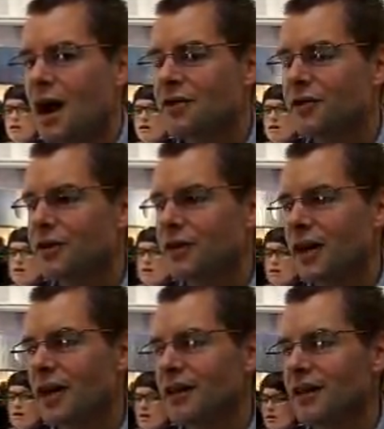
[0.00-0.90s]
I think
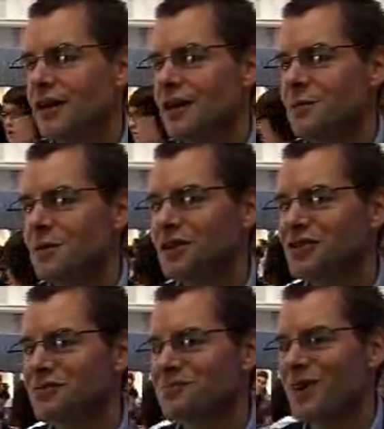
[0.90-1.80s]
that
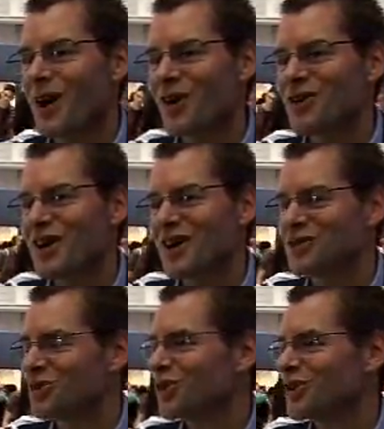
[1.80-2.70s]
it's hard
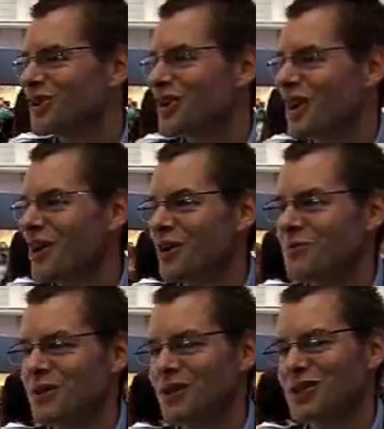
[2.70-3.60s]
not to look at the car
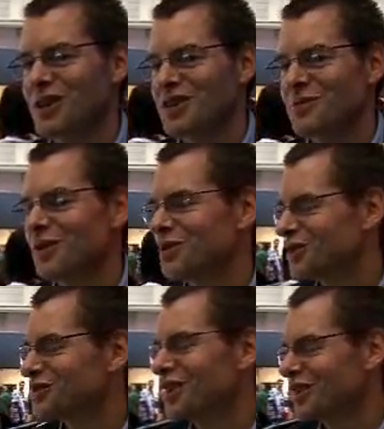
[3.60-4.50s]
and be excited about
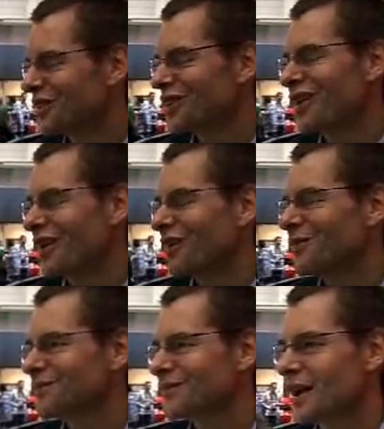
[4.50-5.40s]
the design of the car.
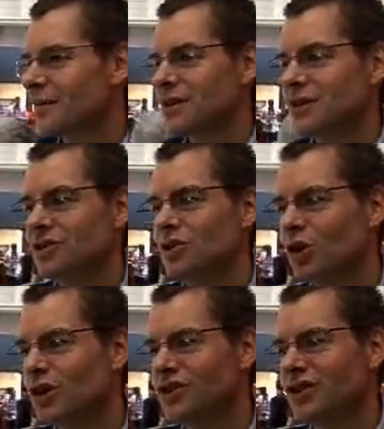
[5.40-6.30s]
I mean,
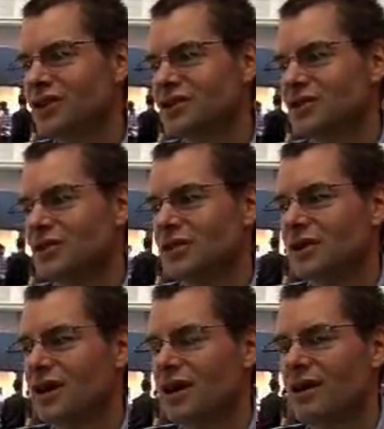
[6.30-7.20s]
you look at the exterior
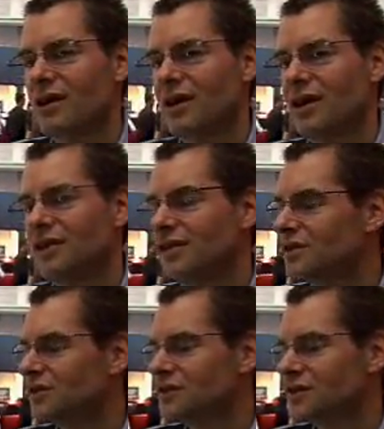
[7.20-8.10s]
of the car, and I think the